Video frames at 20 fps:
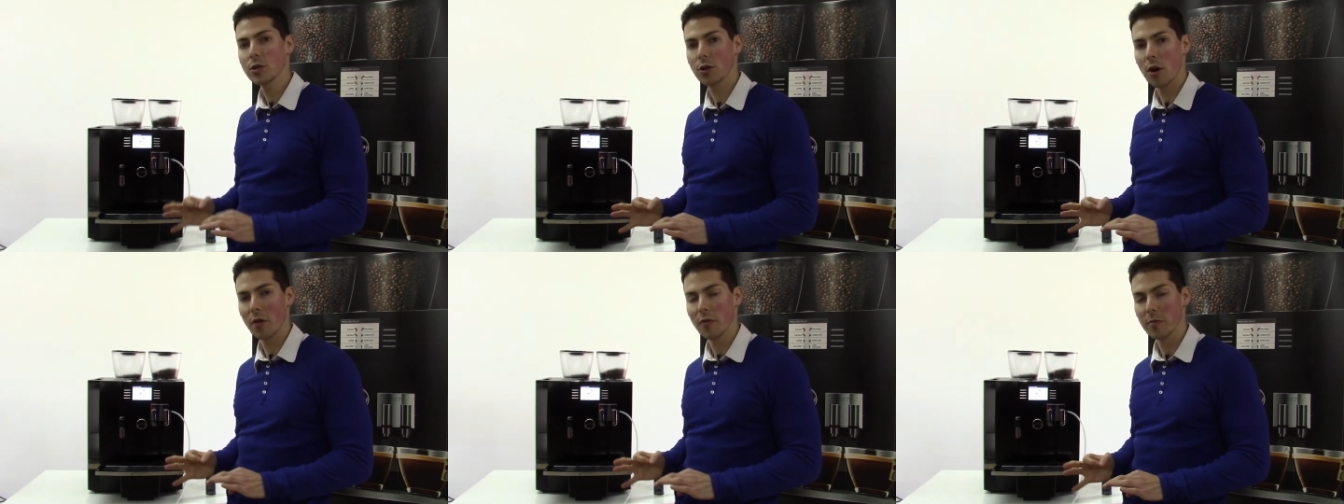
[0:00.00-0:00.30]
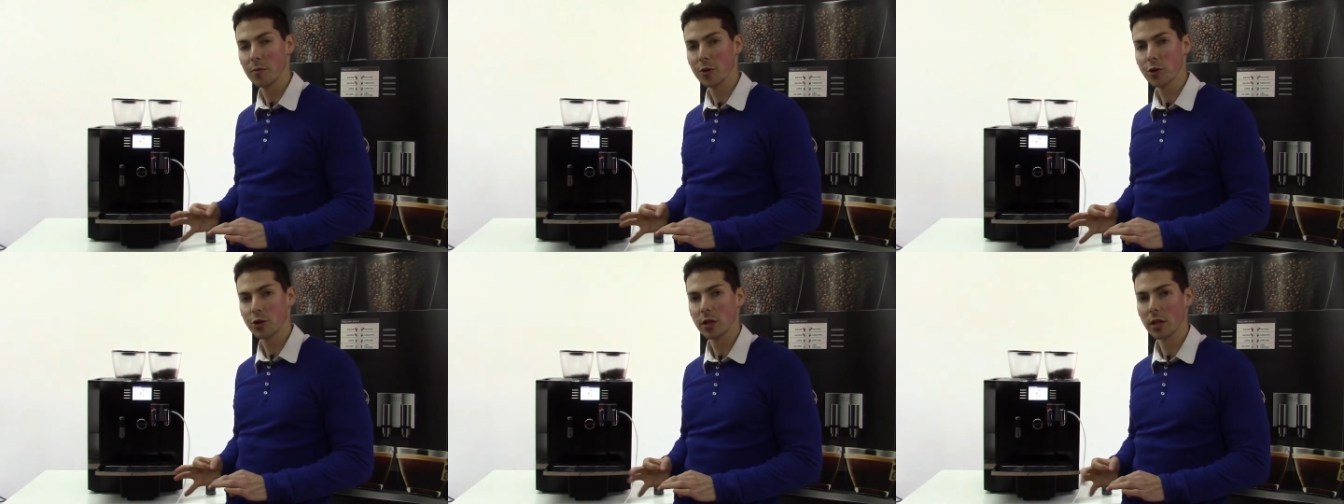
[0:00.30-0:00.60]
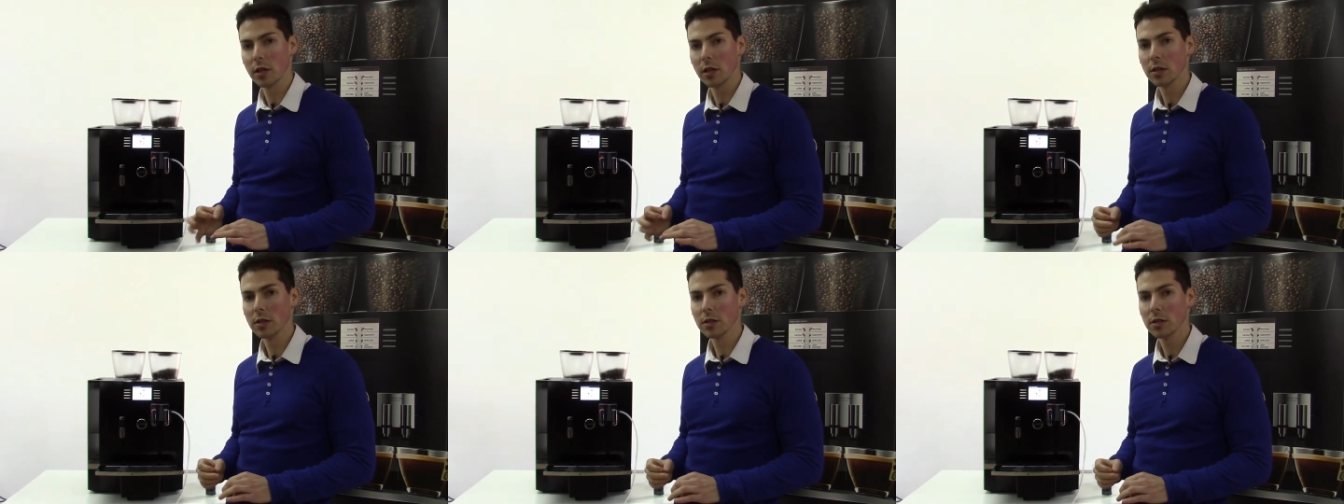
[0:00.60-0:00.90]
coffee
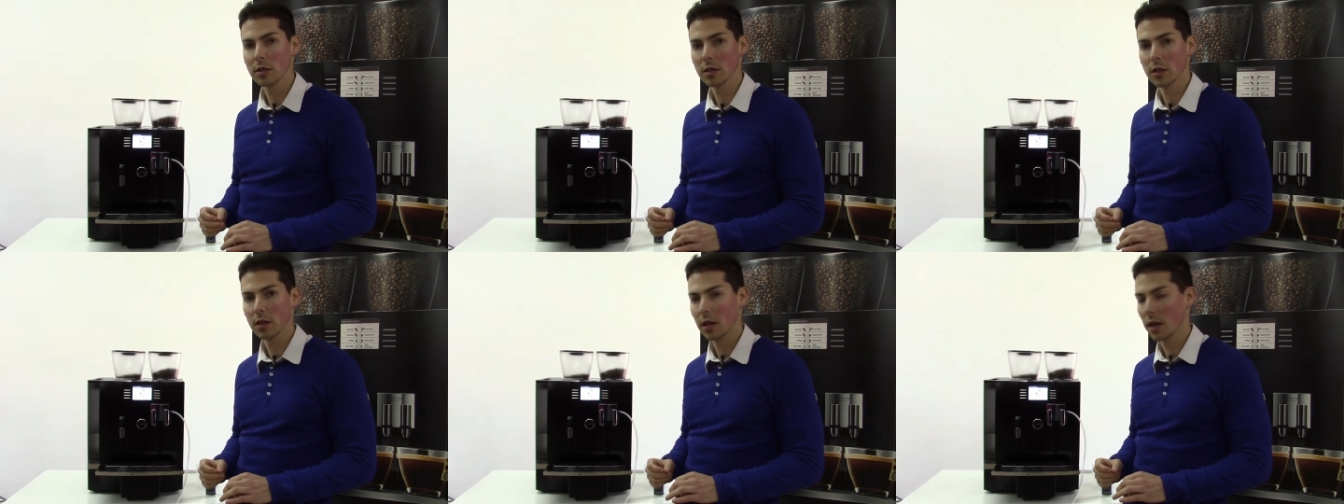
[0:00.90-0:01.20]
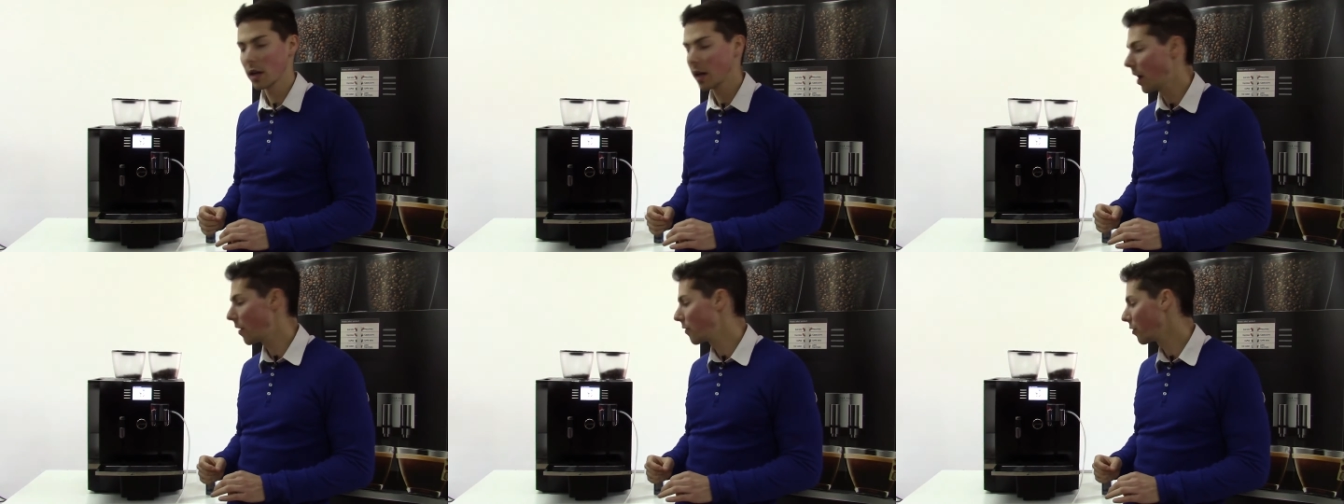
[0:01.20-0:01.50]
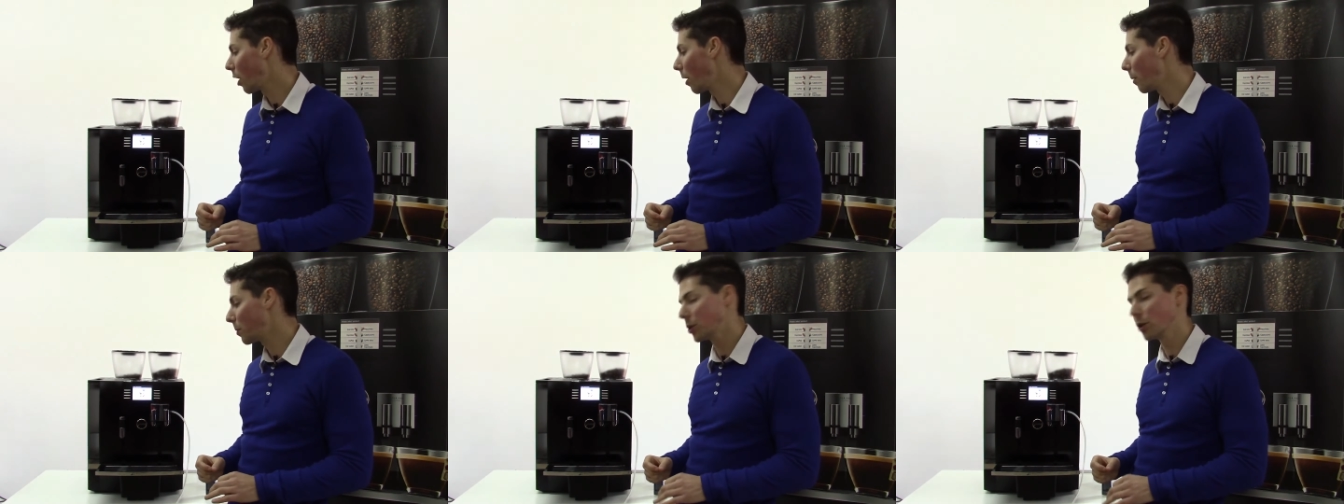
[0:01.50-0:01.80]
machines have
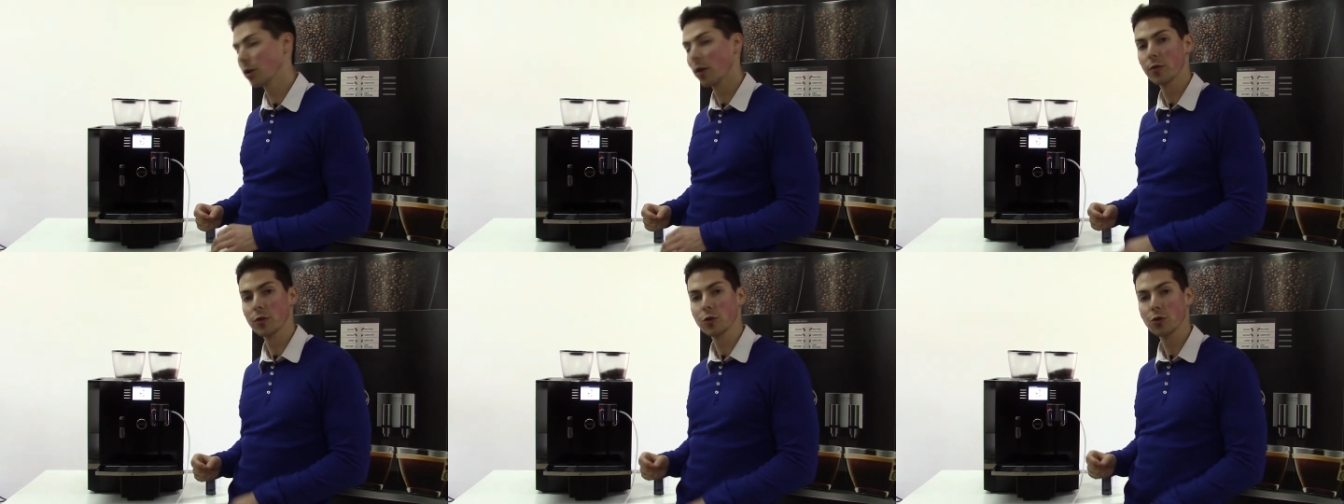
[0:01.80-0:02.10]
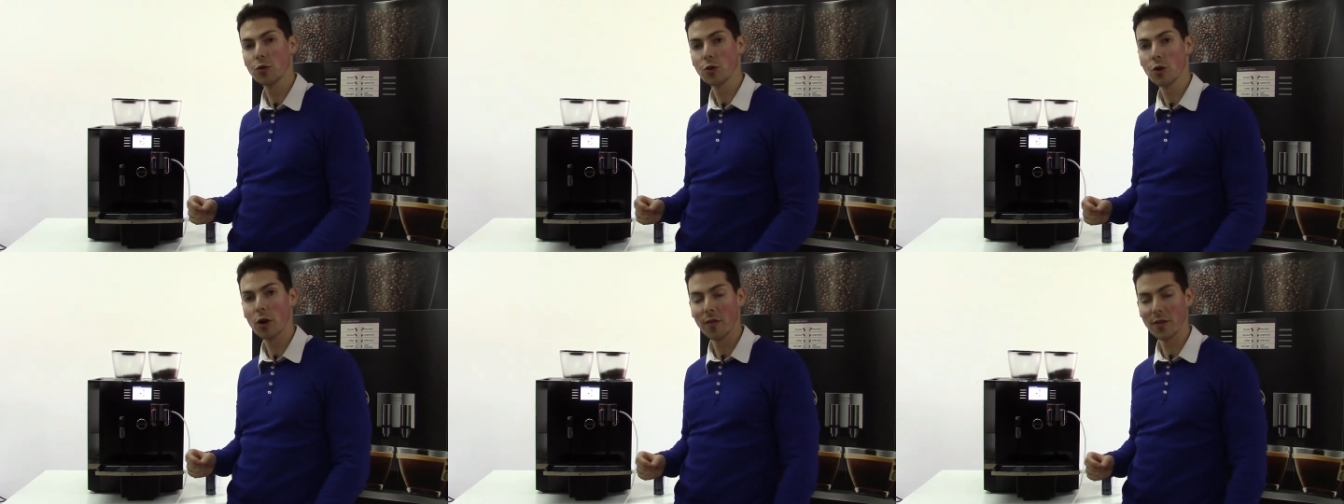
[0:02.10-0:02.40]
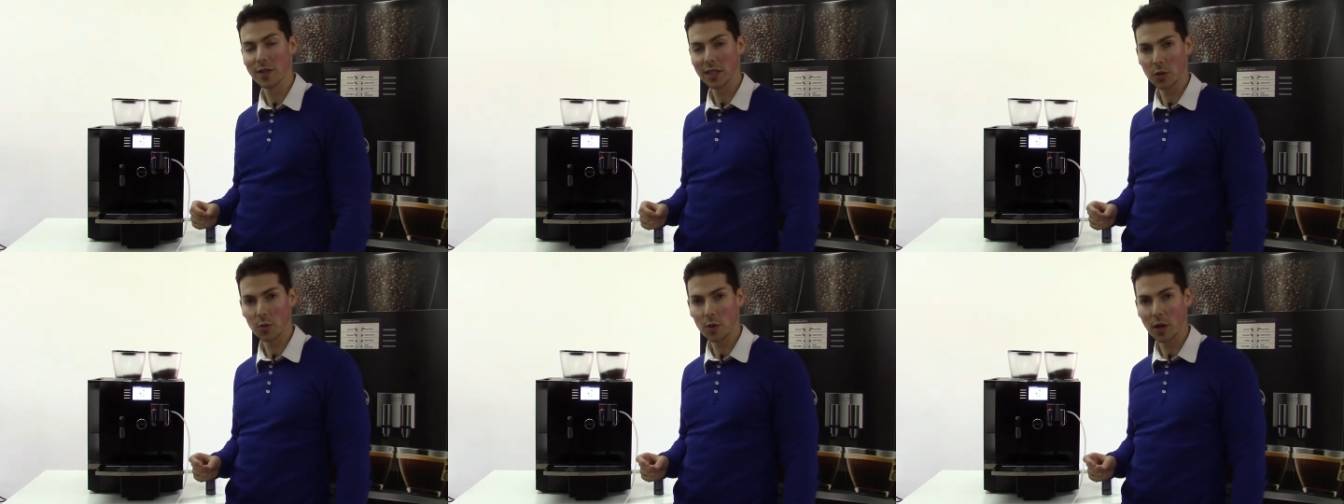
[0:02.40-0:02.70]
the option of two
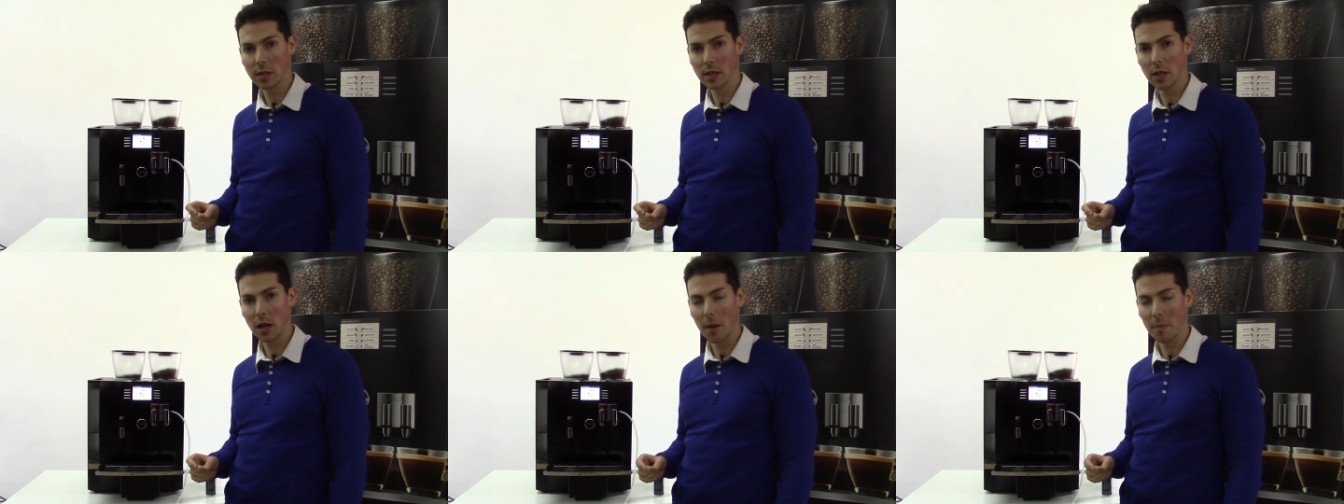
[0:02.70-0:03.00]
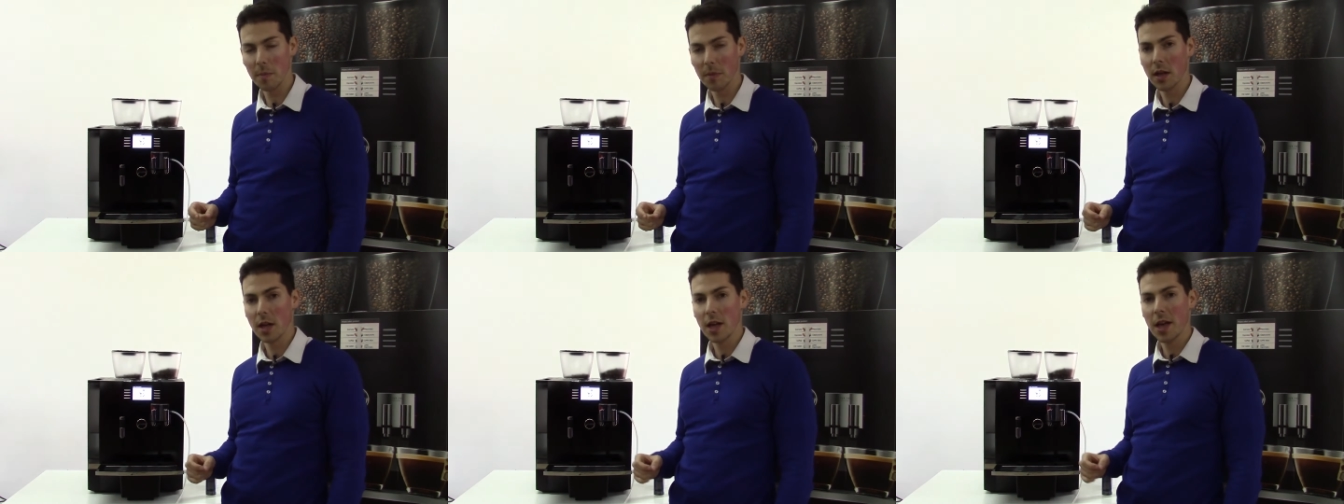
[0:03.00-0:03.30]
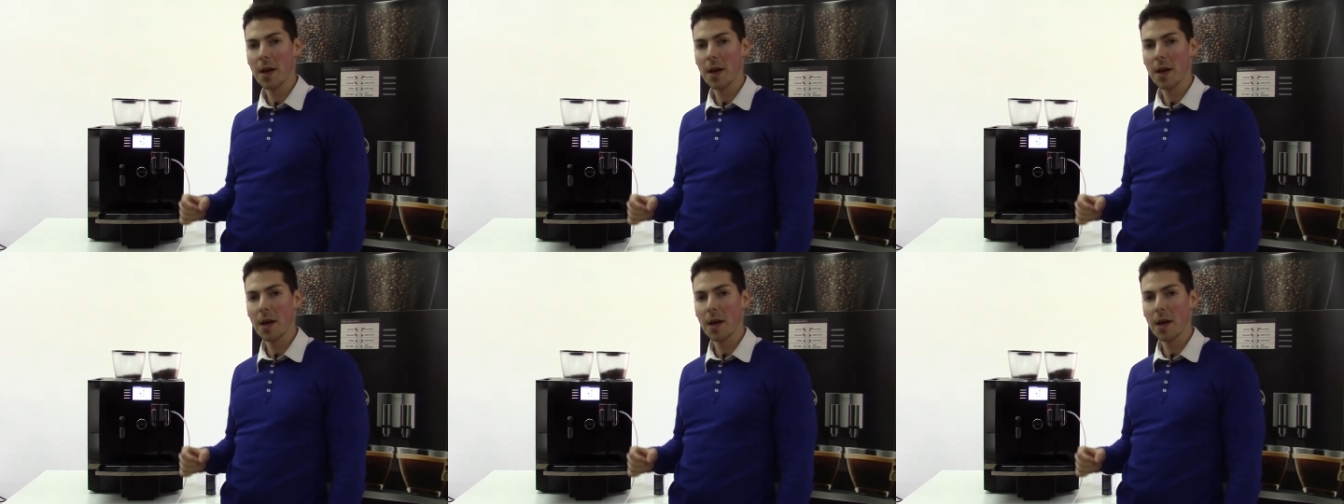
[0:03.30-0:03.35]
coffees at one time,